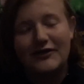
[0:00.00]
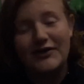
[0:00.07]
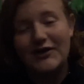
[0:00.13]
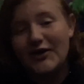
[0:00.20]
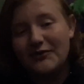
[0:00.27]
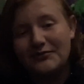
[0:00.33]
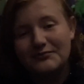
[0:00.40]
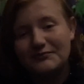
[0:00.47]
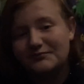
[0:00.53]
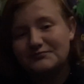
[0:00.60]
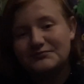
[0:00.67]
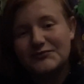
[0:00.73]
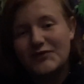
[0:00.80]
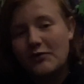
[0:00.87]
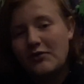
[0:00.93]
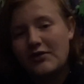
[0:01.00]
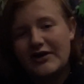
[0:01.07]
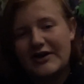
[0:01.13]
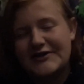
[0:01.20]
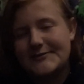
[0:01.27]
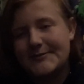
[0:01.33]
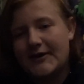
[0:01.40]
You know, horror
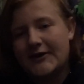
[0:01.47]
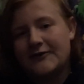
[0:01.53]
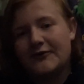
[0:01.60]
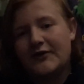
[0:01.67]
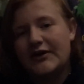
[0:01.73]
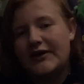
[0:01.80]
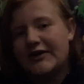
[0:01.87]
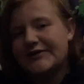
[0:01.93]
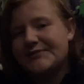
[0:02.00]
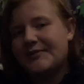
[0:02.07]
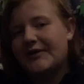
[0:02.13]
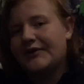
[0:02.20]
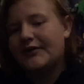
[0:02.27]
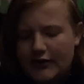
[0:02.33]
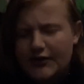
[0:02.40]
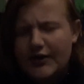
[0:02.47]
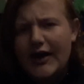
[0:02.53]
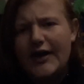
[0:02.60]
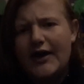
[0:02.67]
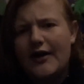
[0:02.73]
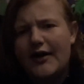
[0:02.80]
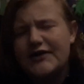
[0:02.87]
aspect, funny aspect.
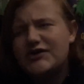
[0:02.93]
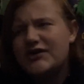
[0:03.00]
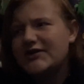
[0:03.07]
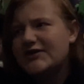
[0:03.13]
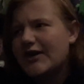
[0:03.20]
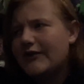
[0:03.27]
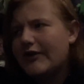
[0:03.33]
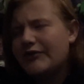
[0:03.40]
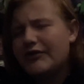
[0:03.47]
Yeah, as you can tell, I